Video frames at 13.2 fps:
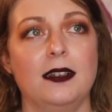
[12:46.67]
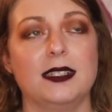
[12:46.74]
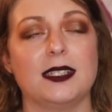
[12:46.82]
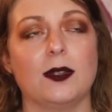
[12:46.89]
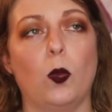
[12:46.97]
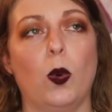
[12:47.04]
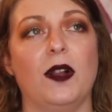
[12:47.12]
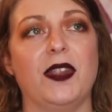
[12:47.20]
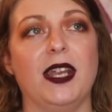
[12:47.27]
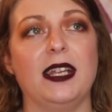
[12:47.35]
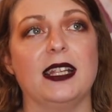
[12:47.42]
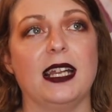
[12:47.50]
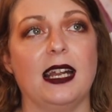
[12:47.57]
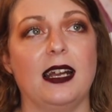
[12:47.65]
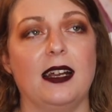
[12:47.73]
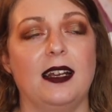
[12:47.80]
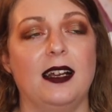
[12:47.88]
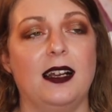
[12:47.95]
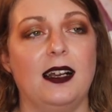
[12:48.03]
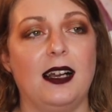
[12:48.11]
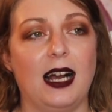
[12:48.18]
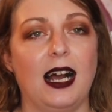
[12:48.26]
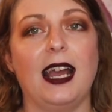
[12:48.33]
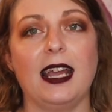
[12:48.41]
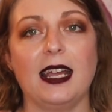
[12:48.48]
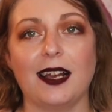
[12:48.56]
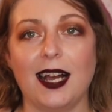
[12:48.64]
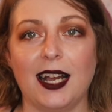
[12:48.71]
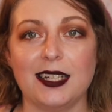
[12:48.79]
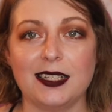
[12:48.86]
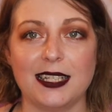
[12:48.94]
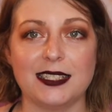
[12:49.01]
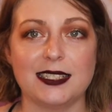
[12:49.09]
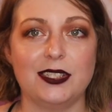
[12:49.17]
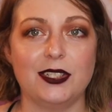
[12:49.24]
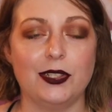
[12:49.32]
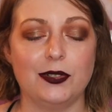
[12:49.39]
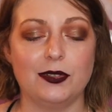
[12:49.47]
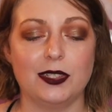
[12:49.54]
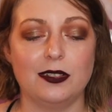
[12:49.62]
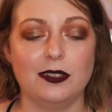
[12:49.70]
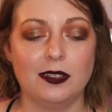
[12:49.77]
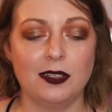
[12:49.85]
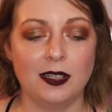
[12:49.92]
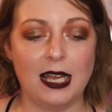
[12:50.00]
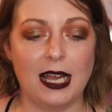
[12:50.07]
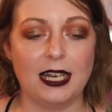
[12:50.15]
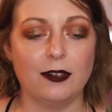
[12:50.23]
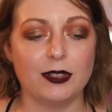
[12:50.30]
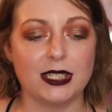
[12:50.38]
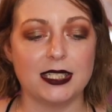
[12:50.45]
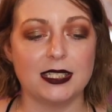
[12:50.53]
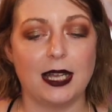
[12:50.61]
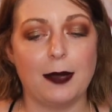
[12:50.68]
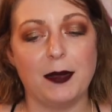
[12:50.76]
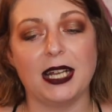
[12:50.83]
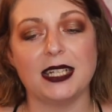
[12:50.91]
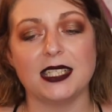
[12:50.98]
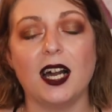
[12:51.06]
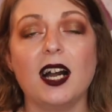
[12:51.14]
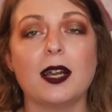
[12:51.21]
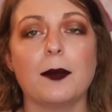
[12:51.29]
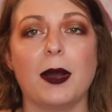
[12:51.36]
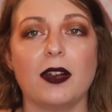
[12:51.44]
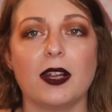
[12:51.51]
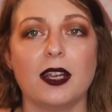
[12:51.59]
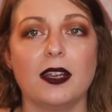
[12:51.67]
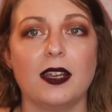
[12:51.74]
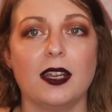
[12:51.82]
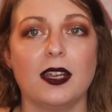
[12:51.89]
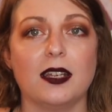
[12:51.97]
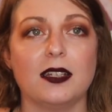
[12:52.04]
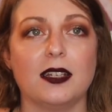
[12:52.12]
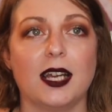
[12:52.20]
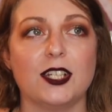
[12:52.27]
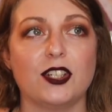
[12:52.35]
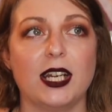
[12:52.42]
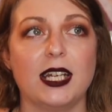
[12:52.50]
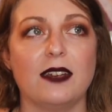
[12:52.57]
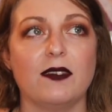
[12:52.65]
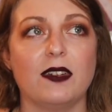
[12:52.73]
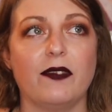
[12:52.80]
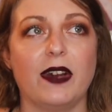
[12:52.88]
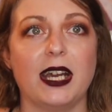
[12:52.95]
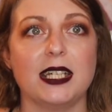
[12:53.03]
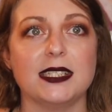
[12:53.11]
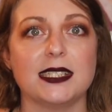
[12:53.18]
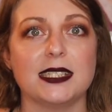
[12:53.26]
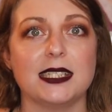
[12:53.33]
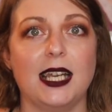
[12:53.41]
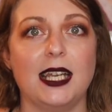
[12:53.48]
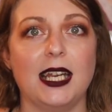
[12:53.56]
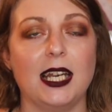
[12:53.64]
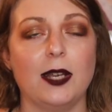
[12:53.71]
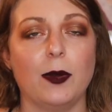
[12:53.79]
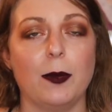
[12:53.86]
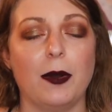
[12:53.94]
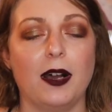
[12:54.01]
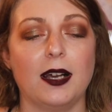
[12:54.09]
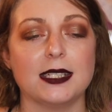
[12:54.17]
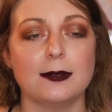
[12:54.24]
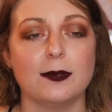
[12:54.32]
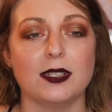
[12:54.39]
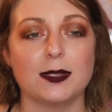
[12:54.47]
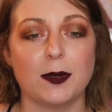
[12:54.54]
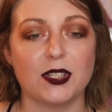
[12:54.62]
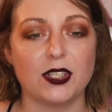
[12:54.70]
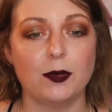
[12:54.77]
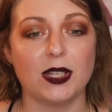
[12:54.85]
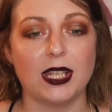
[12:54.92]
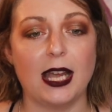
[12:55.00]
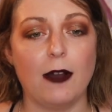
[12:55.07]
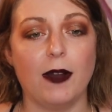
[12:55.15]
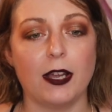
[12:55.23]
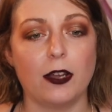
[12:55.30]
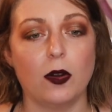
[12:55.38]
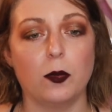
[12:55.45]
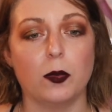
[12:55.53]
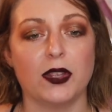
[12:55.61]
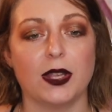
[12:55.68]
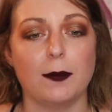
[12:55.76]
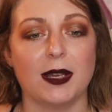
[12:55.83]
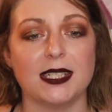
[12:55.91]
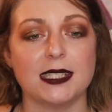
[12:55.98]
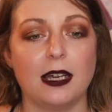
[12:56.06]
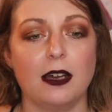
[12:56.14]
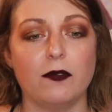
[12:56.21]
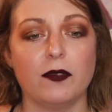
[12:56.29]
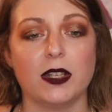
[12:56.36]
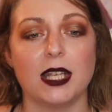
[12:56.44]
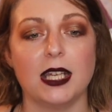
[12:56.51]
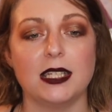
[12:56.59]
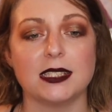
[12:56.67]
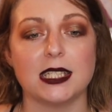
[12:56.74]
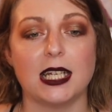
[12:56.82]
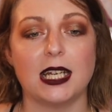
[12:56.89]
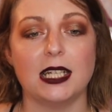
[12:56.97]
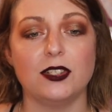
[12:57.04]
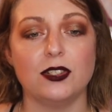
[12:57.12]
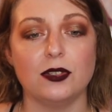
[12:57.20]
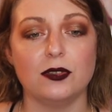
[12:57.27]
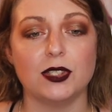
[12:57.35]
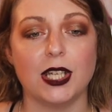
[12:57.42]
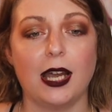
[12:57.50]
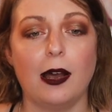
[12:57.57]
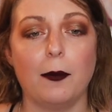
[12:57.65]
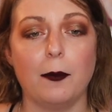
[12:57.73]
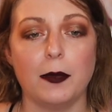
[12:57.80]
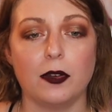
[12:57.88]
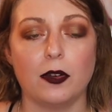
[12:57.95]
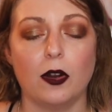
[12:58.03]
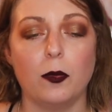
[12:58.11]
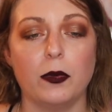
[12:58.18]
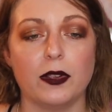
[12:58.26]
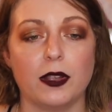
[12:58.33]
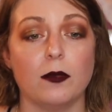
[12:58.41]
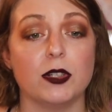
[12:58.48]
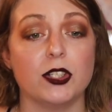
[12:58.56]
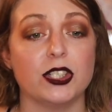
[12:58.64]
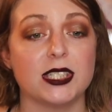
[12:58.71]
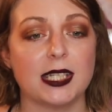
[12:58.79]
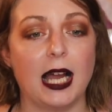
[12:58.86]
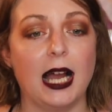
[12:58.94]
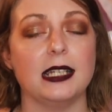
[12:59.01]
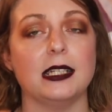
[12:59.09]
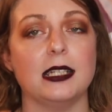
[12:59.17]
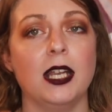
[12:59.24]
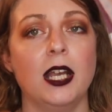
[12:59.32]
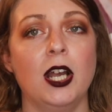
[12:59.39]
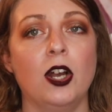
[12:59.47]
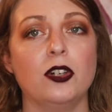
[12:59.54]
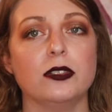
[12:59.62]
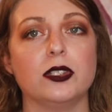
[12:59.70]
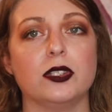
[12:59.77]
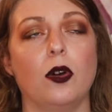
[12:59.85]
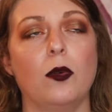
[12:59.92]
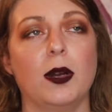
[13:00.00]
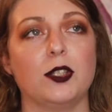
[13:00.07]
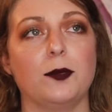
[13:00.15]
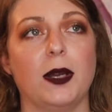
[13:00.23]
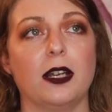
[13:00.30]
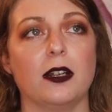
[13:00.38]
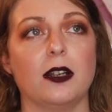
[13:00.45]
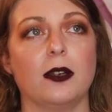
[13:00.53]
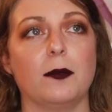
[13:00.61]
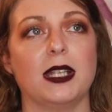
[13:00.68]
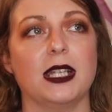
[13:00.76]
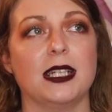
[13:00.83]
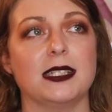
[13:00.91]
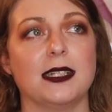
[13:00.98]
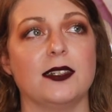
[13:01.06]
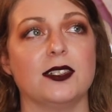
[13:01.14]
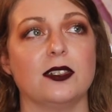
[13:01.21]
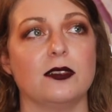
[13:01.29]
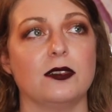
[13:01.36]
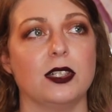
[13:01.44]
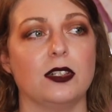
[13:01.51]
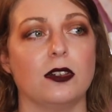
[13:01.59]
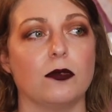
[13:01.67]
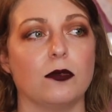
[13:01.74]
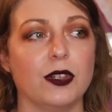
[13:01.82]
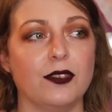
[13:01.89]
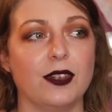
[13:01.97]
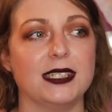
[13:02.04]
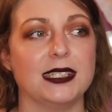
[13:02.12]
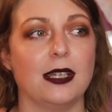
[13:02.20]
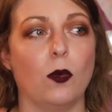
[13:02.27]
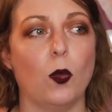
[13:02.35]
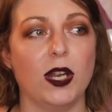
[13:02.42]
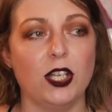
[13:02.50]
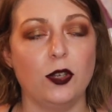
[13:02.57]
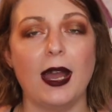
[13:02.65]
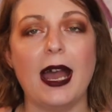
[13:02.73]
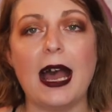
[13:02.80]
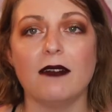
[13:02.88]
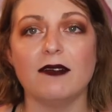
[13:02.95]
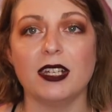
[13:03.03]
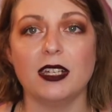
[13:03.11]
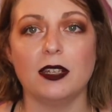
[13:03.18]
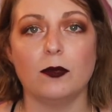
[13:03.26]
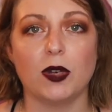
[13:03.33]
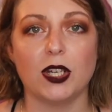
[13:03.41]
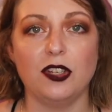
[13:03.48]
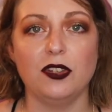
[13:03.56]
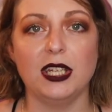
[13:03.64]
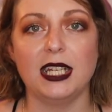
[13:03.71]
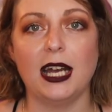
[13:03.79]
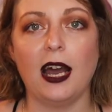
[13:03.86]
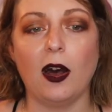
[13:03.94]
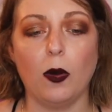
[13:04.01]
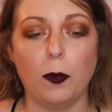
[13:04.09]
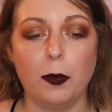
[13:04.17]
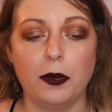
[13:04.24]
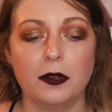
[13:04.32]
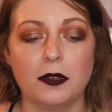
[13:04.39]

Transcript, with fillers: it's the one thing that I, I like to, I don't really, I mean, I talk about it, and I try to give advice in any way possible, especially with how I cope with it myself and things that I do to help me cope with it, which it's gotten so much better. But then it's also, you know, realizing when you have it and when you need help.